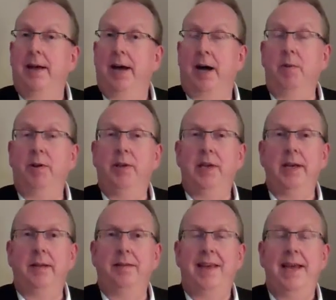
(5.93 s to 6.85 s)
I'm looking
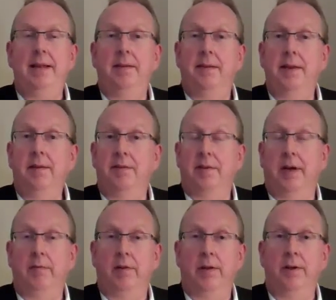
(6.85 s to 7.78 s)
at 10 things that
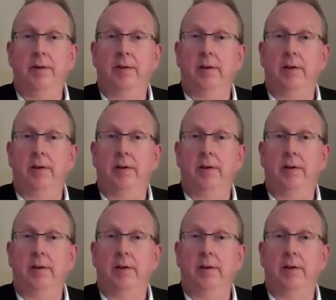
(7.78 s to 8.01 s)
I've learned